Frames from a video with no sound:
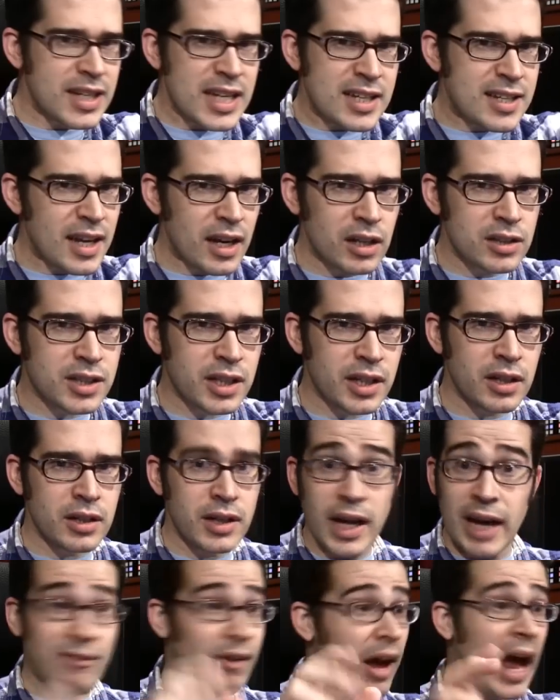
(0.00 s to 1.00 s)
the details
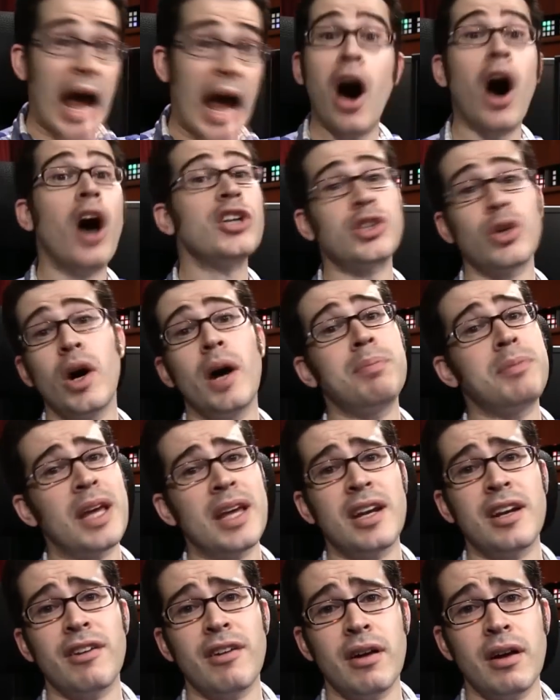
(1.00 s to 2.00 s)
here, and I've also
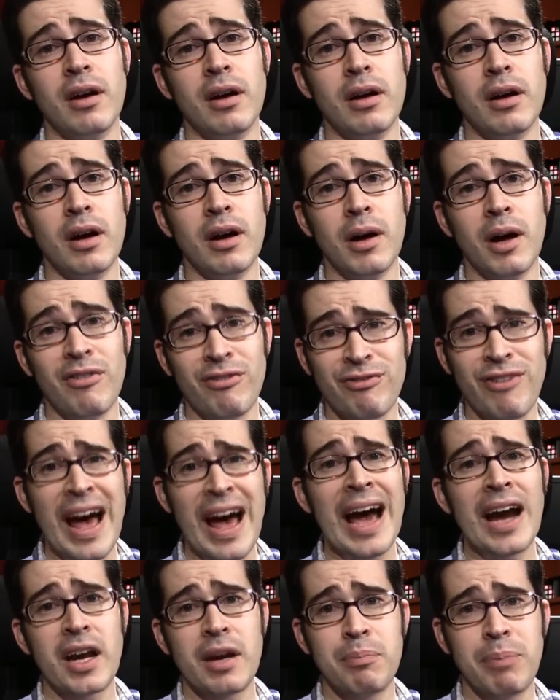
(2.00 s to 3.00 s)
updated a
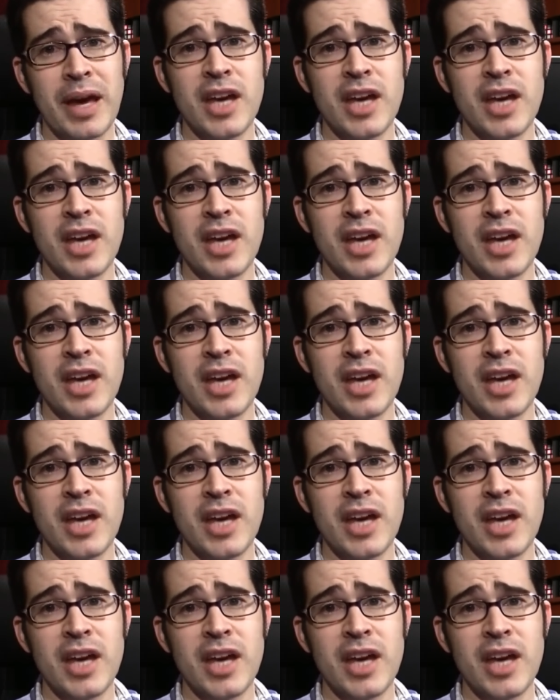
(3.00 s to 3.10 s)
FAQ